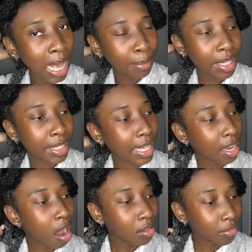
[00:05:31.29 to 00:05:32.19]
I mean, like,
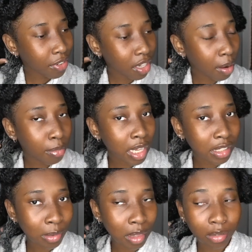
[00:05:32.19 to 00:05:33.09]
all of us are mixed
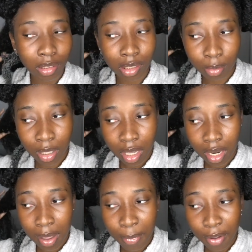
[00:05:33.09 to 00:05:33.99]
with a little something,
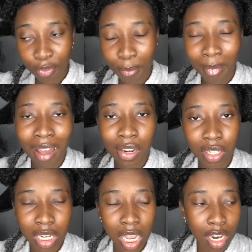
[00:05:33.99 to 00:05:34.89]
but from my
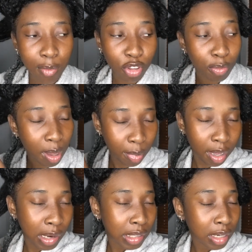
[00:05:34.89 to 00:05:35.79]
understanding, both of my
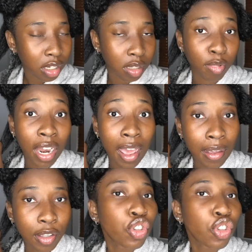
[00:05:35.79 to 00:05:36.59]
parents are just black.